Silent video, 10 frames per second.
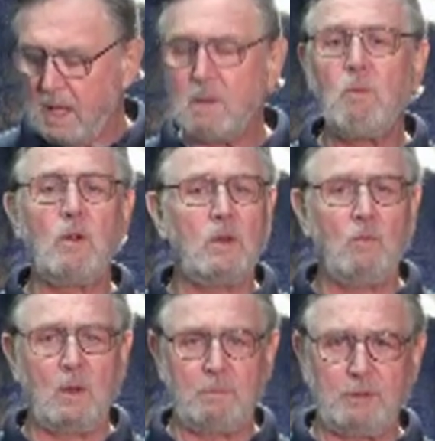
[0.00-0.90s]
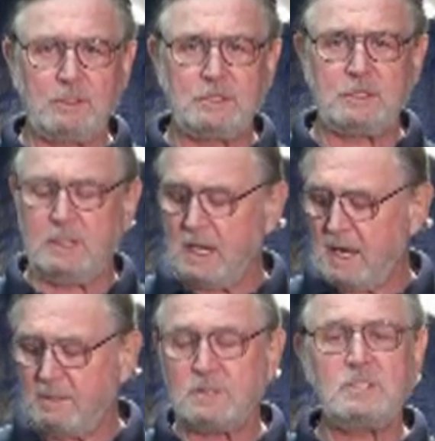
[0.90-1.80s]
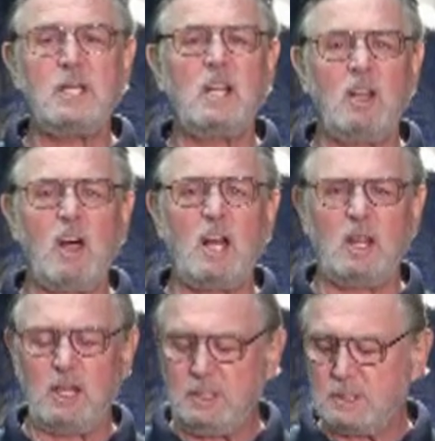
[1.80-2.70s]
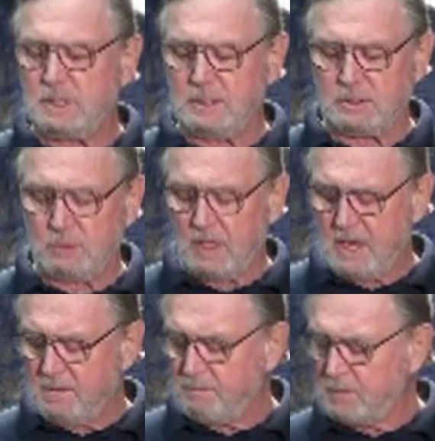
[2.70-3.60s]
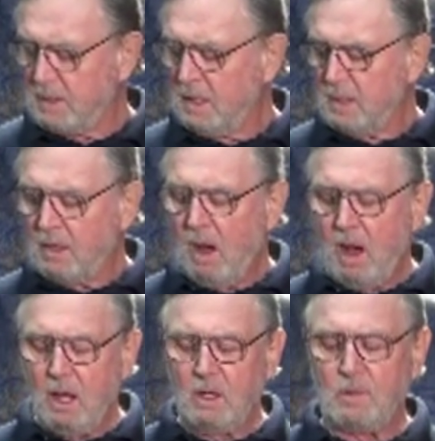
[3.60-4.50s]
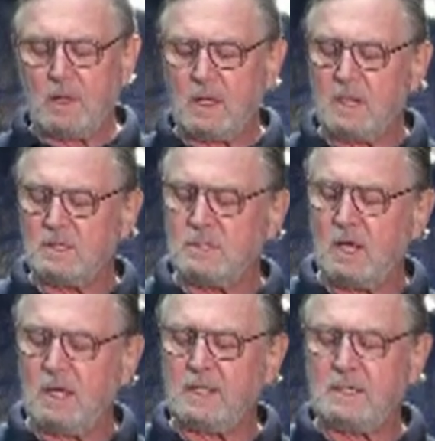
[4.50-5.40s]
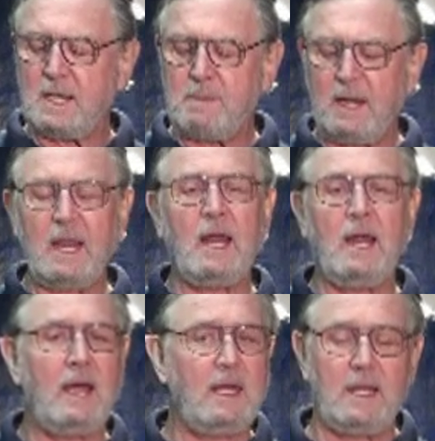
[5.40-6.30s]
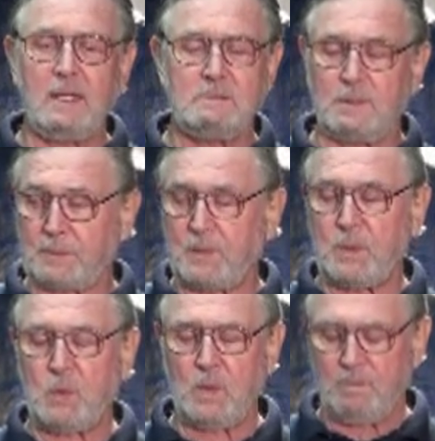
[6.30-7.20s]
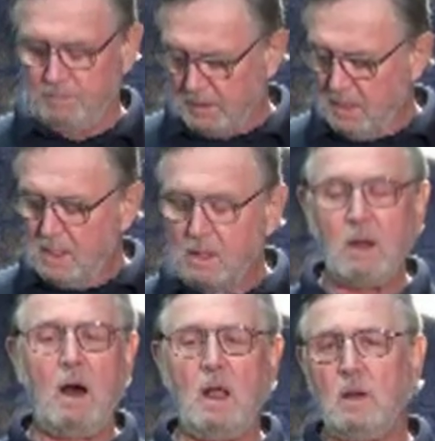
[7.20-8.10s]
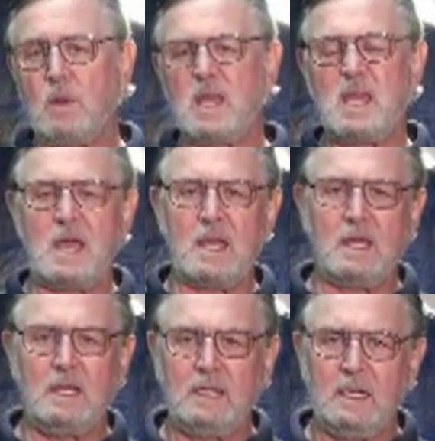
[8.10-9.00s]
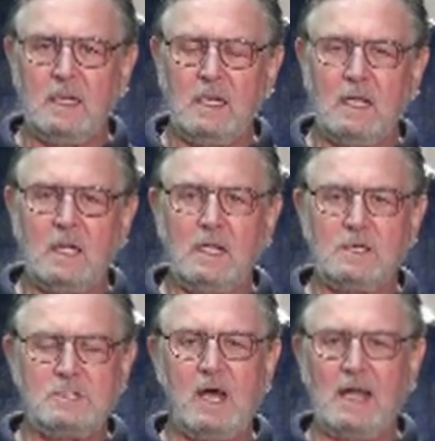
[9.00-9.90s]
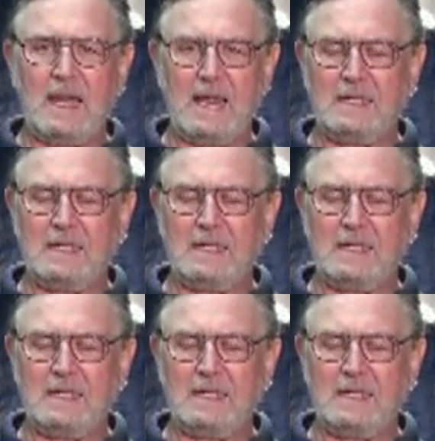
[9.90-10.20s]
And more than one person has said a lot of these things, okay? The Hollowing King is not intimidating. The Hollowing King is not